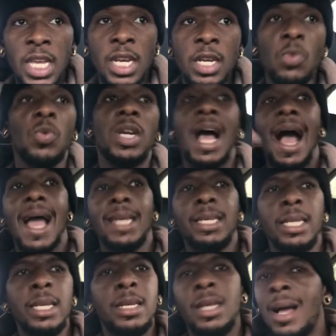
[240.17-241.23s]
and what I
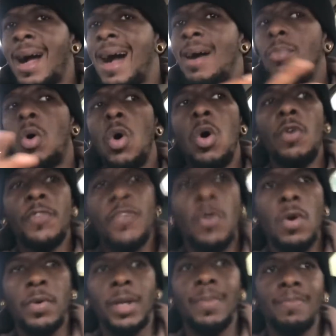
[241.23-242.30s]
did, I'm all
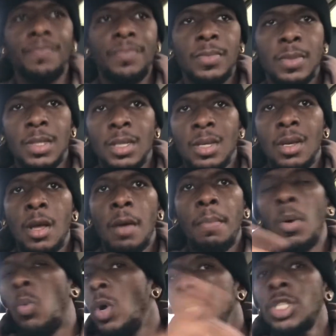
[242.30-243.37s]
for it.
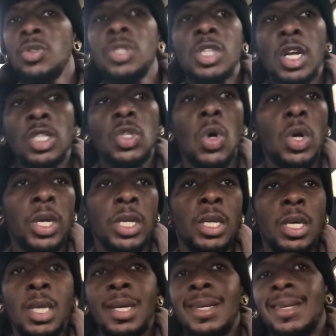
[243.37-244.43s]
But once you start
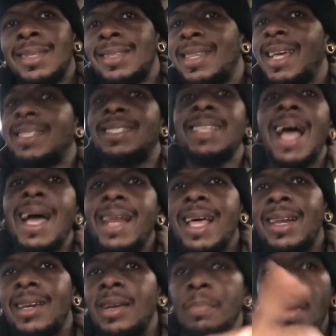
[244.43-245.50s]
talking that side out
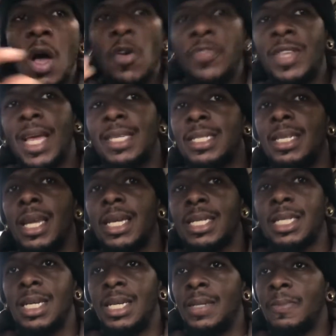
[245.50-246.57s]
of the mouth, that slick
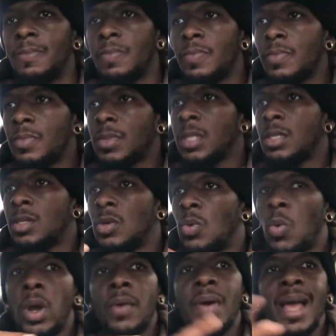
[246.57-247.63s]
shit,
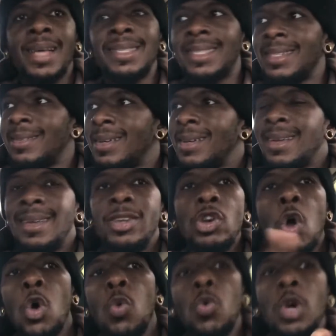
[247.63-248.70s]
whereas
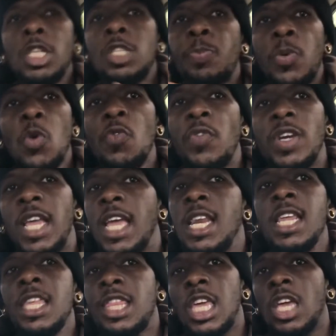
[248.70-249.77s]
no one's proven
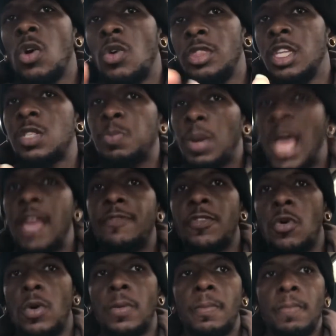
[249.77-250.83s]
anything on this
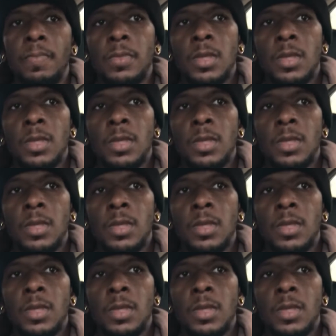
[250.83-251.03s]
platform